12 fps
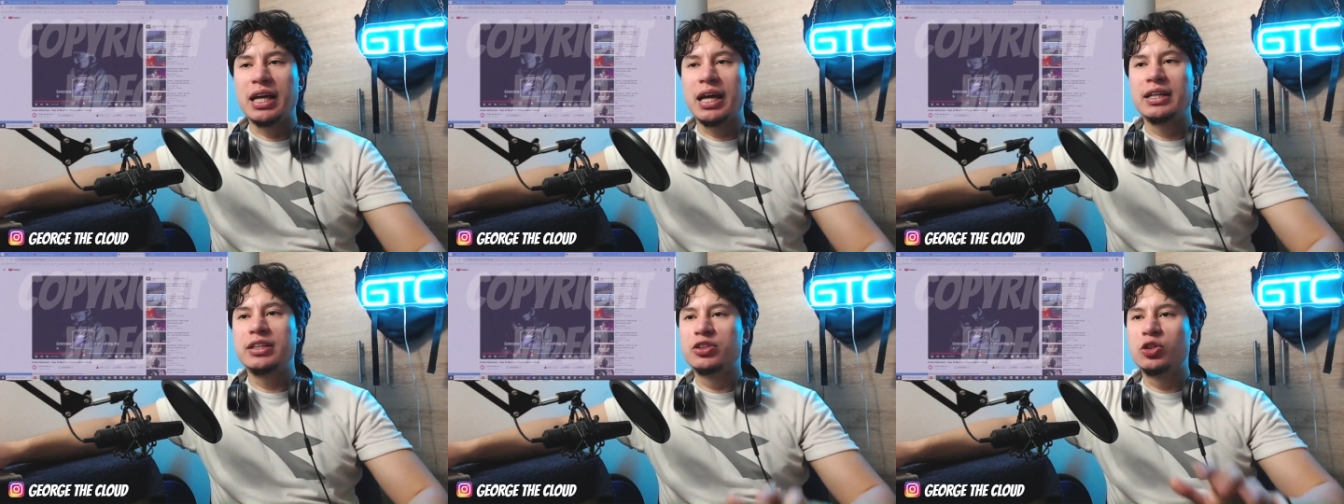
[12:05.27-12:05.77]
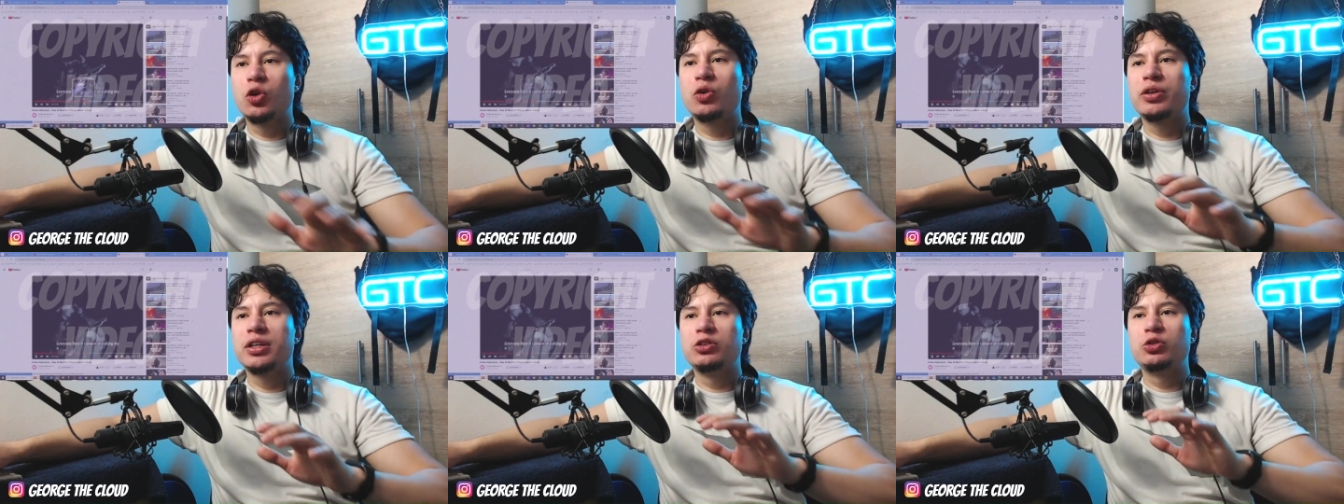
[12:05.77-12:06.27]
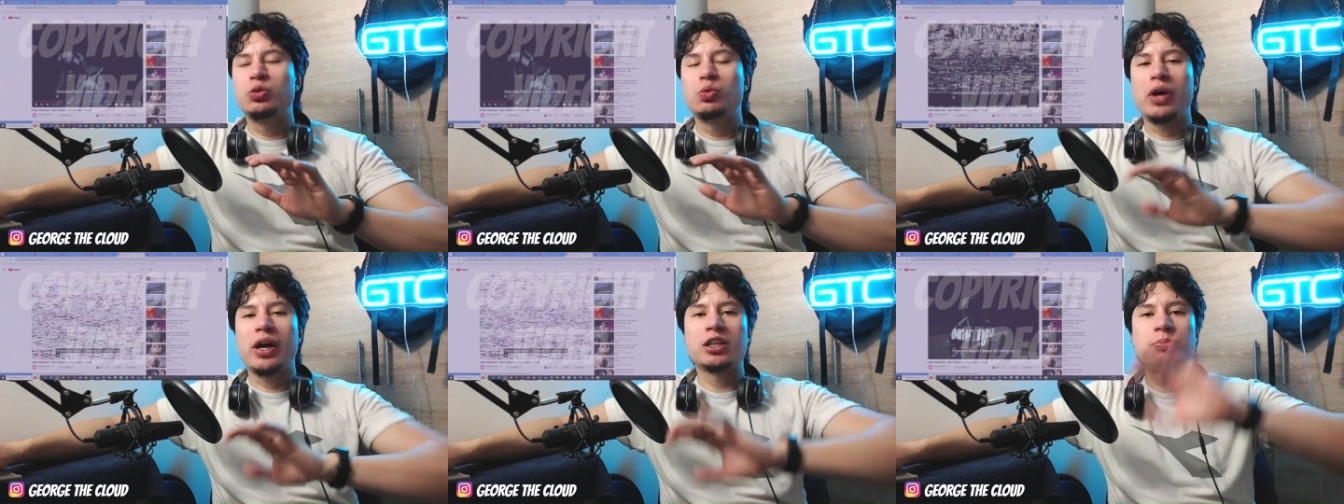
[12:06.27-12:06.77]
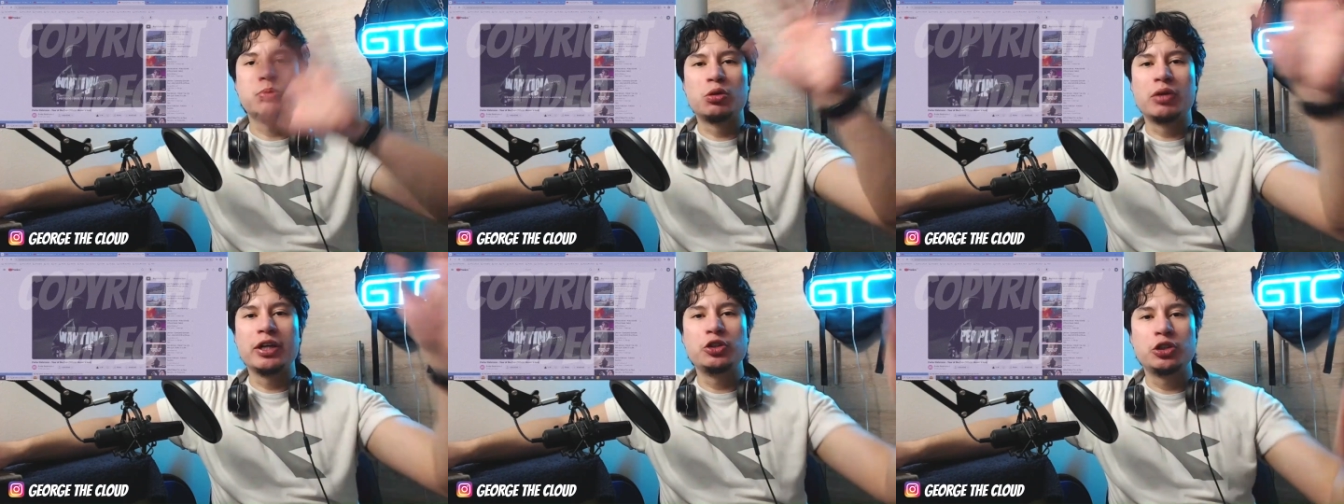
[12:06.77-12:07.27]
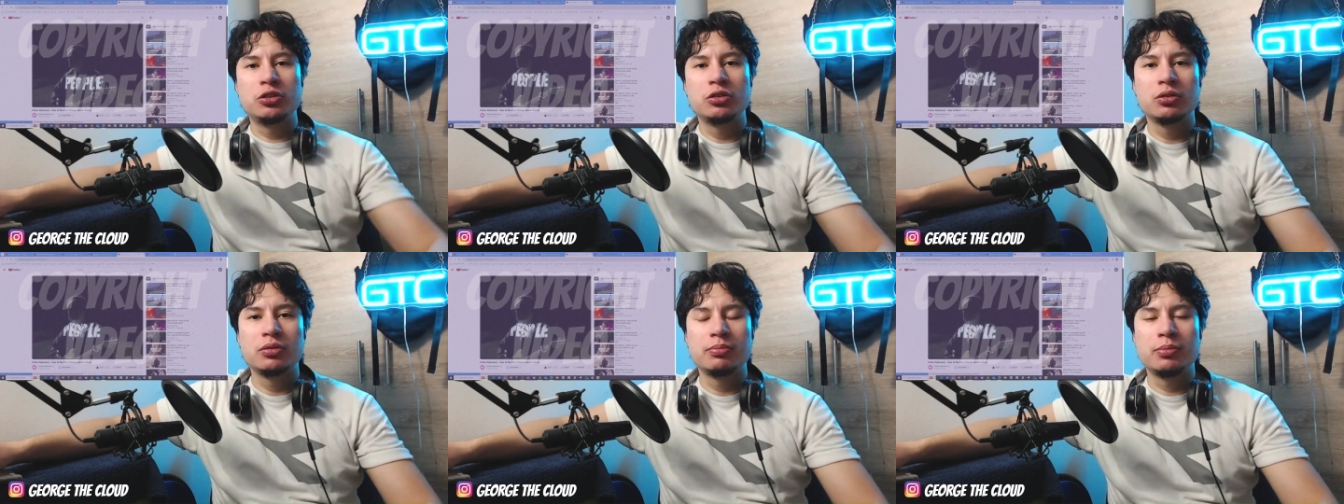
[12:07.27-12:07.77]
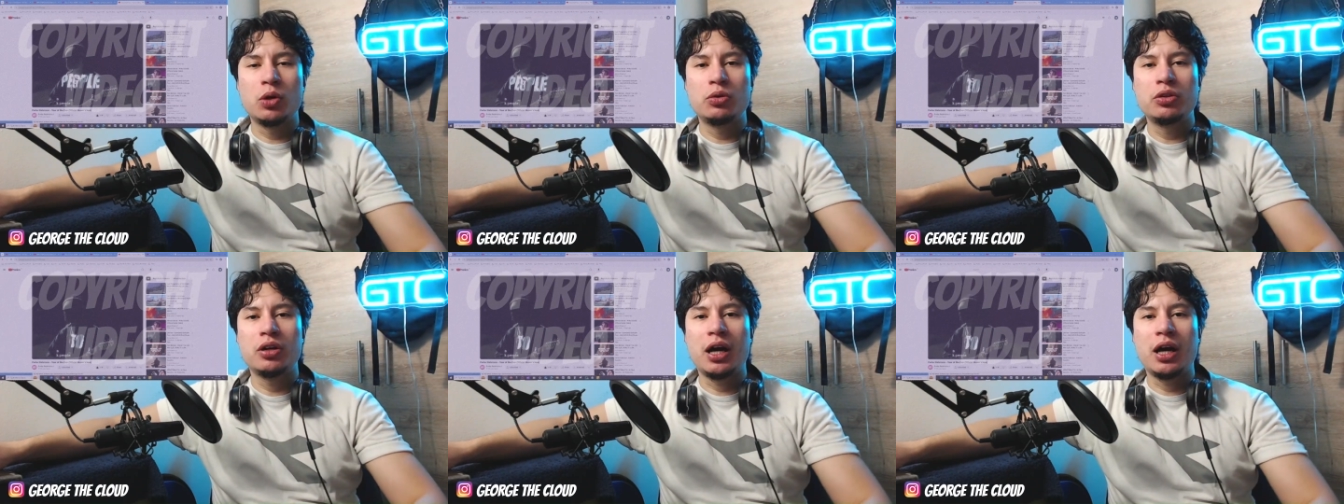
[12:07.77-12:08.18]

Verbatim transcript: and he's going into exploration mode.